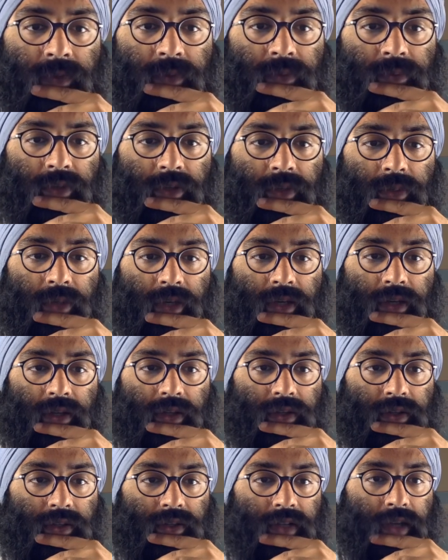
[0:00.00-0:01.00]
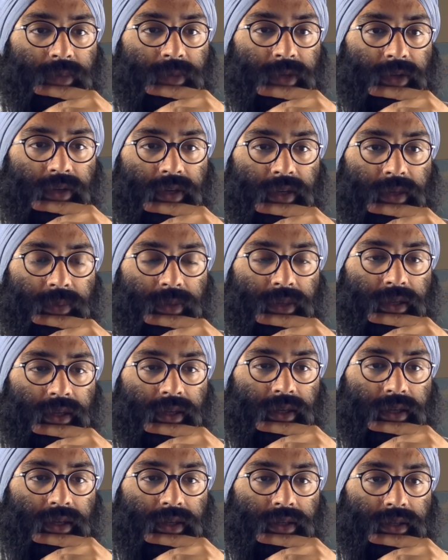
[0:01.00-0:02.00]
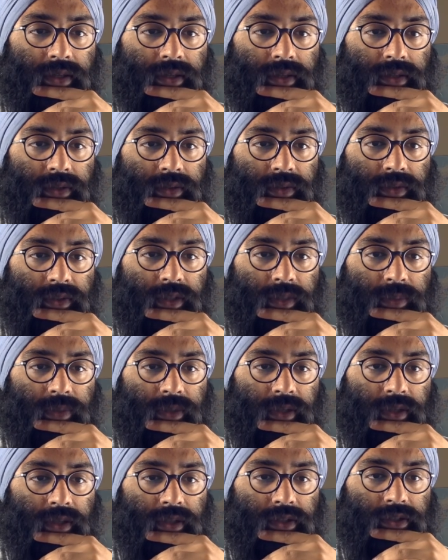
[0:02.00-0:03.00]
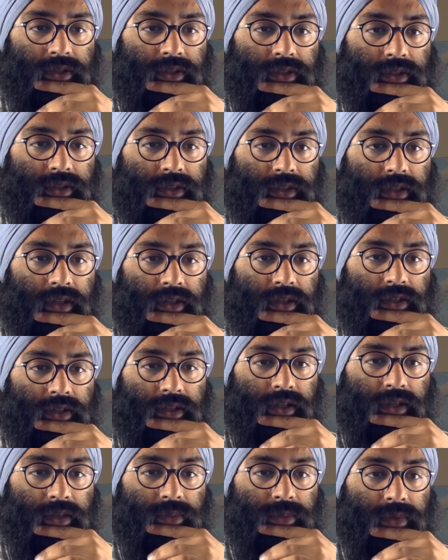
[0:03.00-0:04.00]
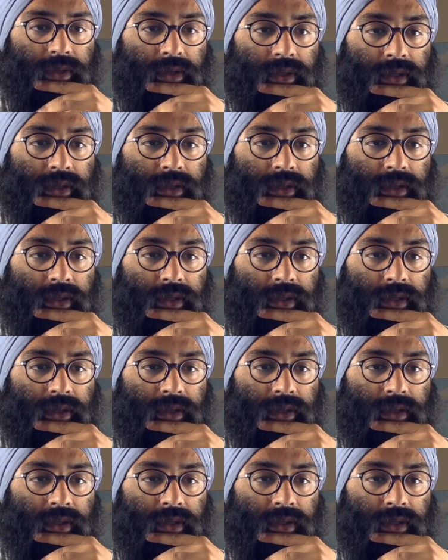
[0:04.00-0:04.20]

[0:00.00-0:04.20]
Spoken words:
Put it back on their time. Now keep thinking. Don't stop thinking just because it's not our time.